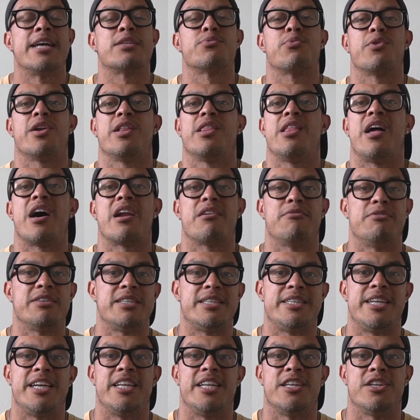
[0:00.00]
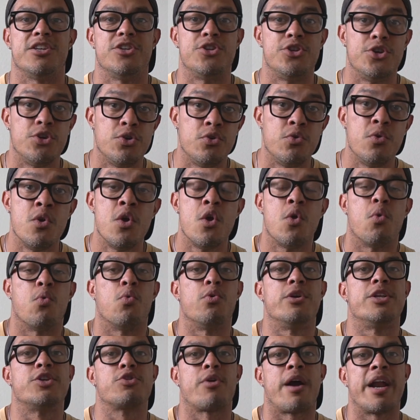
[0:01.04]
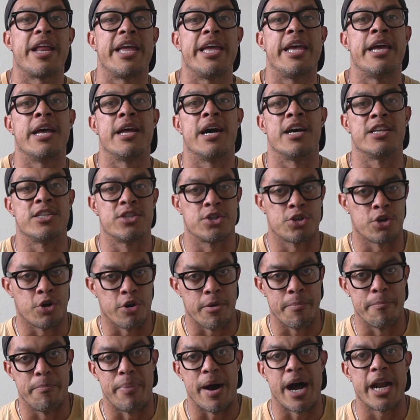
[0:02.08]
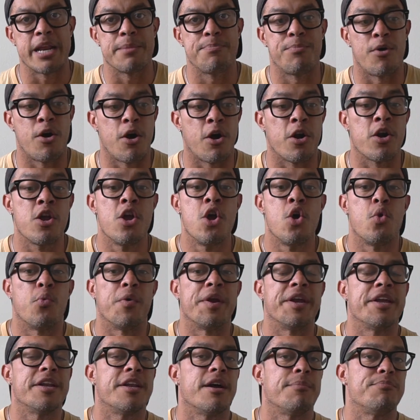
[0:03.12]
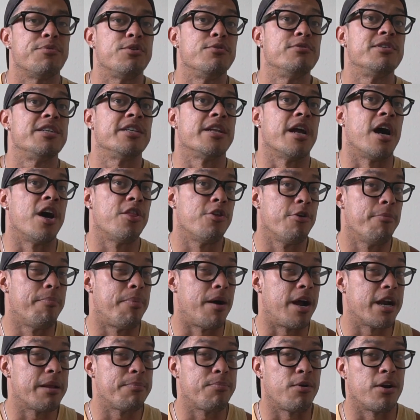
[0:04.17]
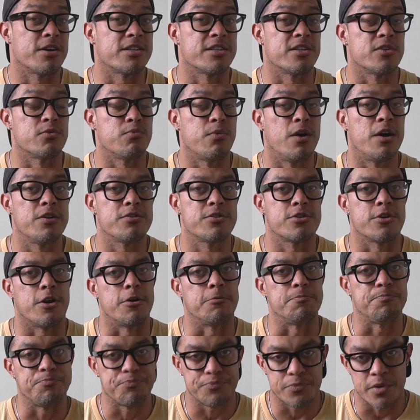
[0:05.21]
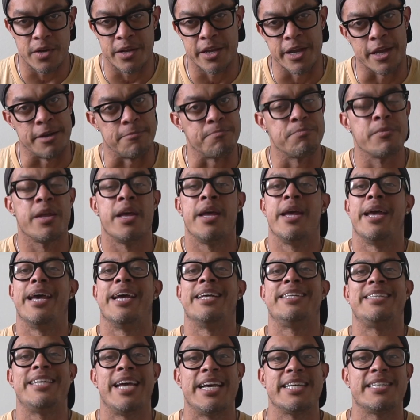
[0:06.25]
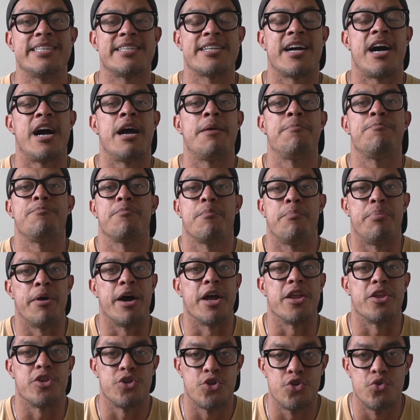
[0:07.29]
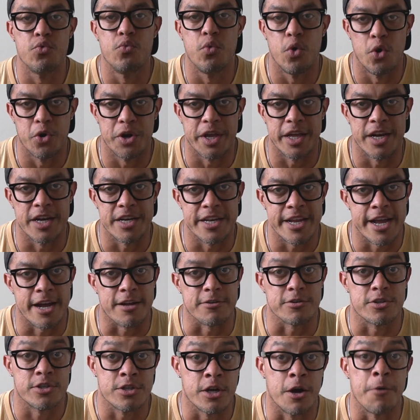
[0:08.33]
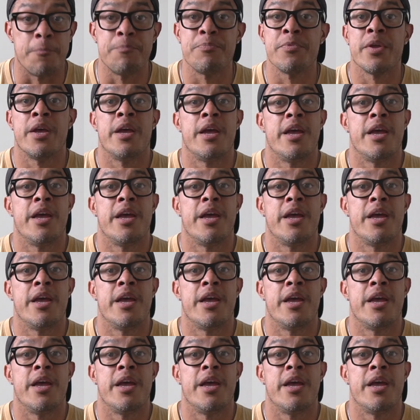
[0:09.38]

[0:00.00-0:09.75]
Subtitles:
That's what a lot of us tend to do. When we try to hit a certain body part, we end up using other body parts as well. So again, it takes time, but you will get it down. So